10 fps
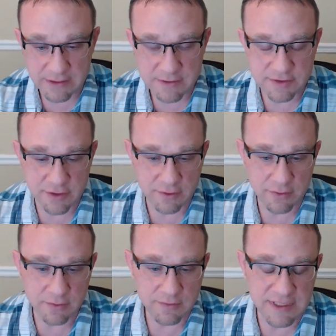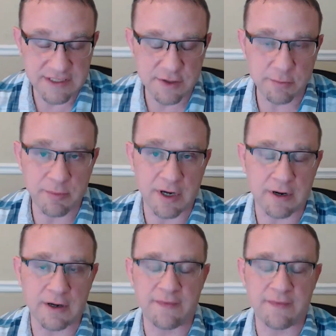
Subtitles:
So these are